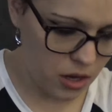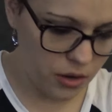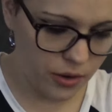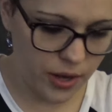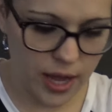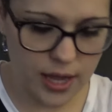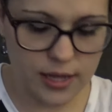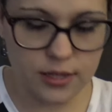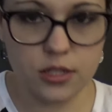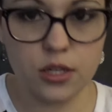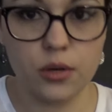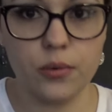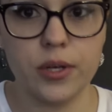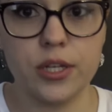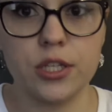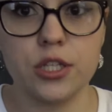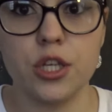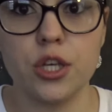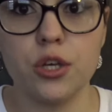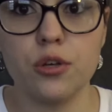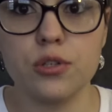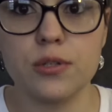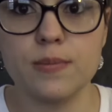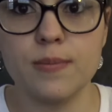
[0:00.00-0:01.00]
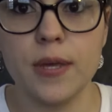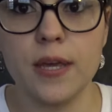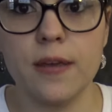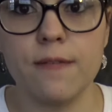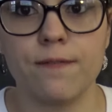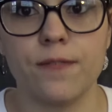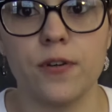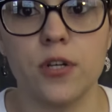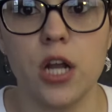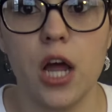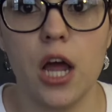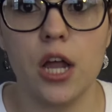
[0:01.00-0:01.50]
Okay, so excuse me
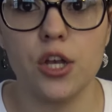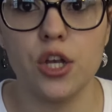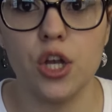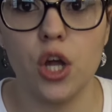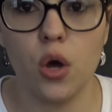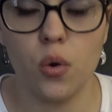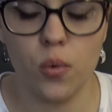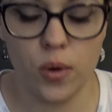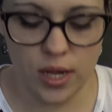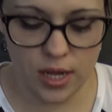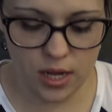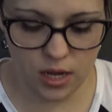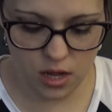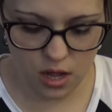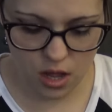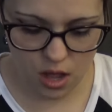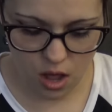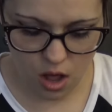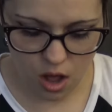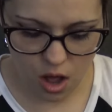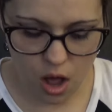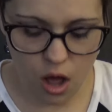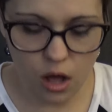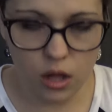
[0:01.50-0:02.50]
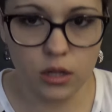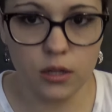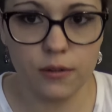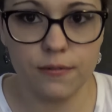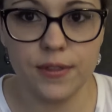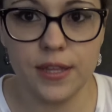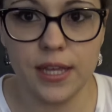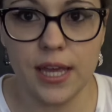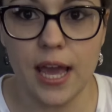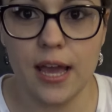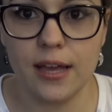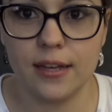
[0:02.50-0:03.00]
for not knowing all of
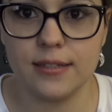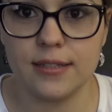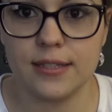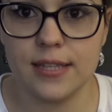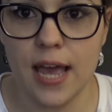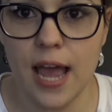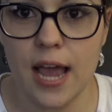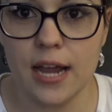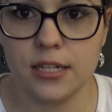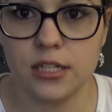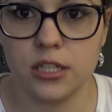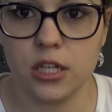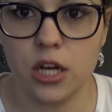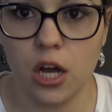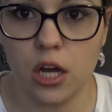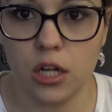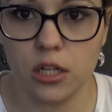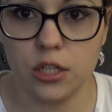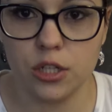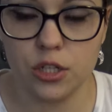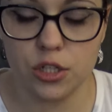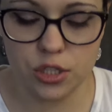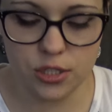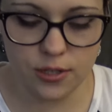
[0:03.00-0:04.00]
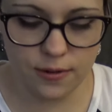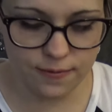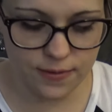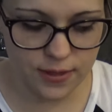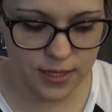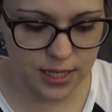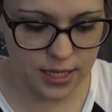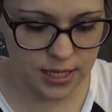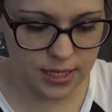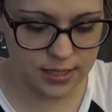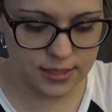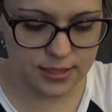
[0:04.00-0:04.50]
the exact colors of
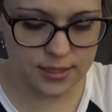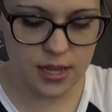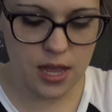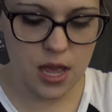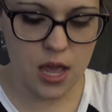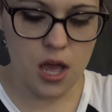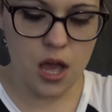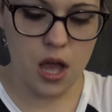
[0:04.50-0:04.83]
these,